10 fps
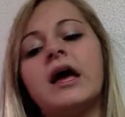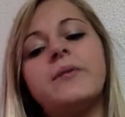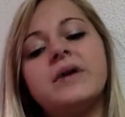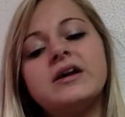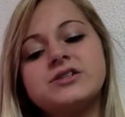
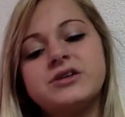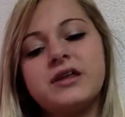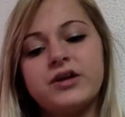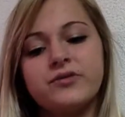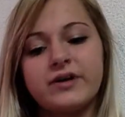Make sure
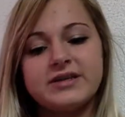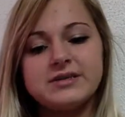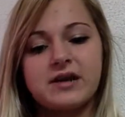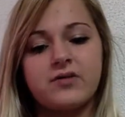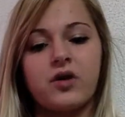that you write
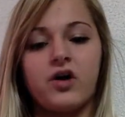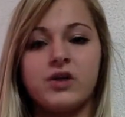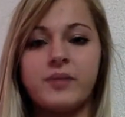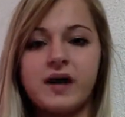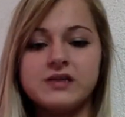down all
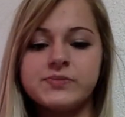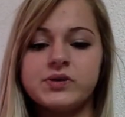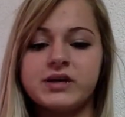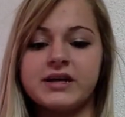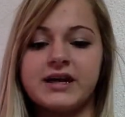the possible
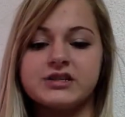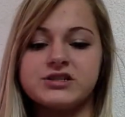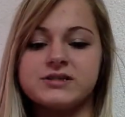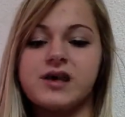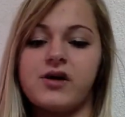
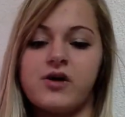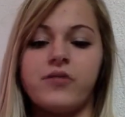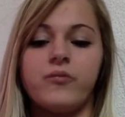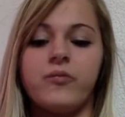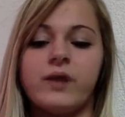connections at
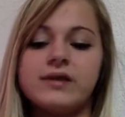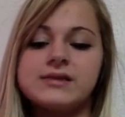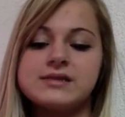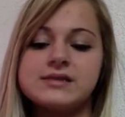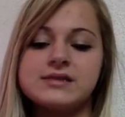home while
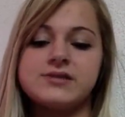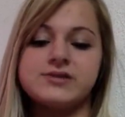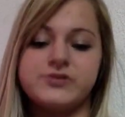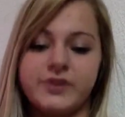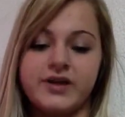listening to the
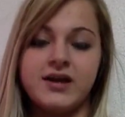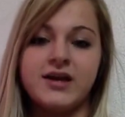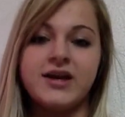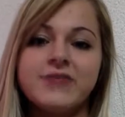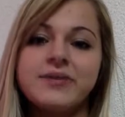story
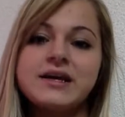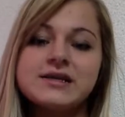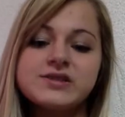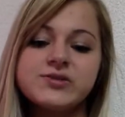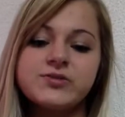
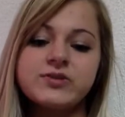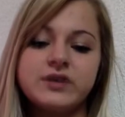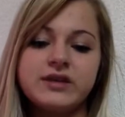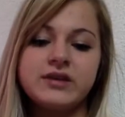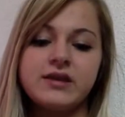because you will
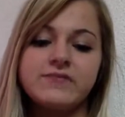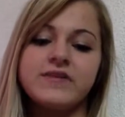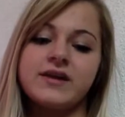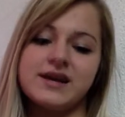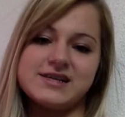need them for
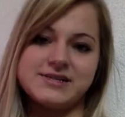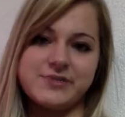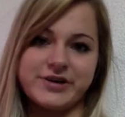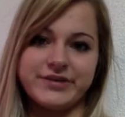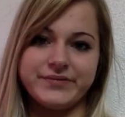class
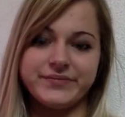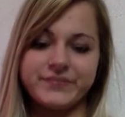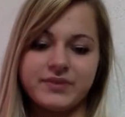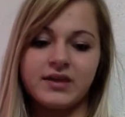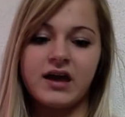tomorrow.
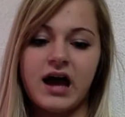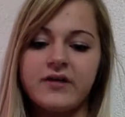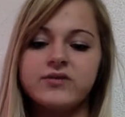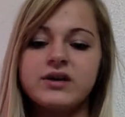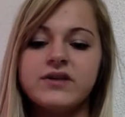
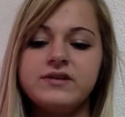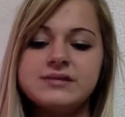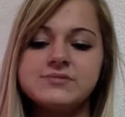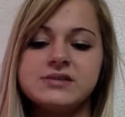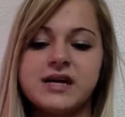I will give you
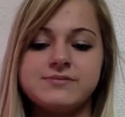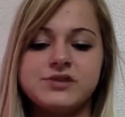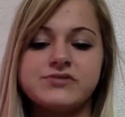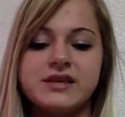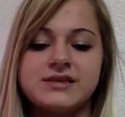some time
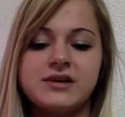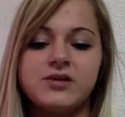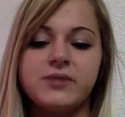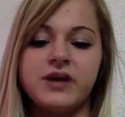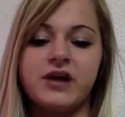to write down
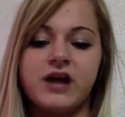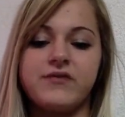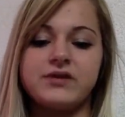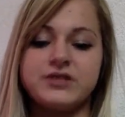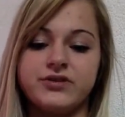a paragraph
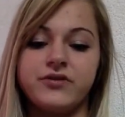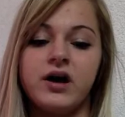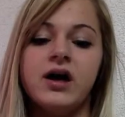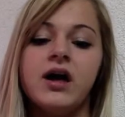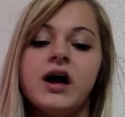or two
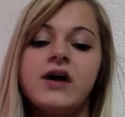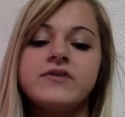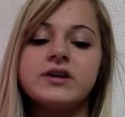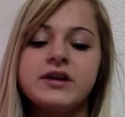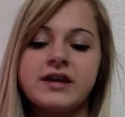of
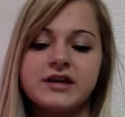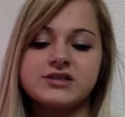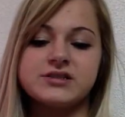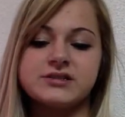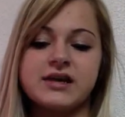your
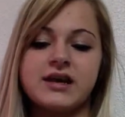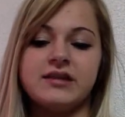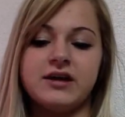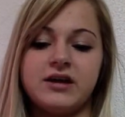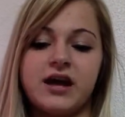connections
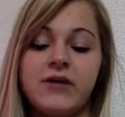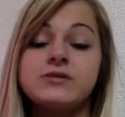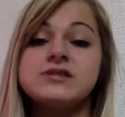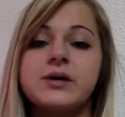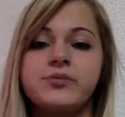and then I will
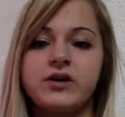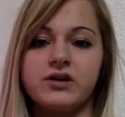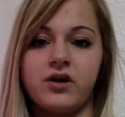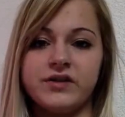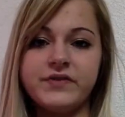separate
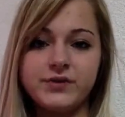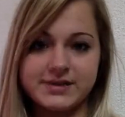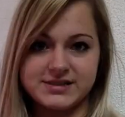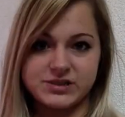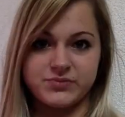all of you
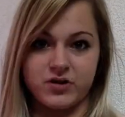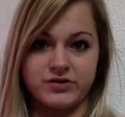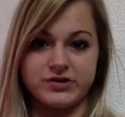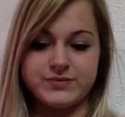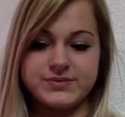into small
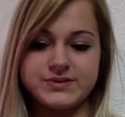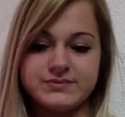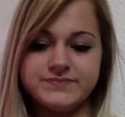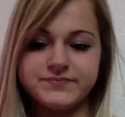groups.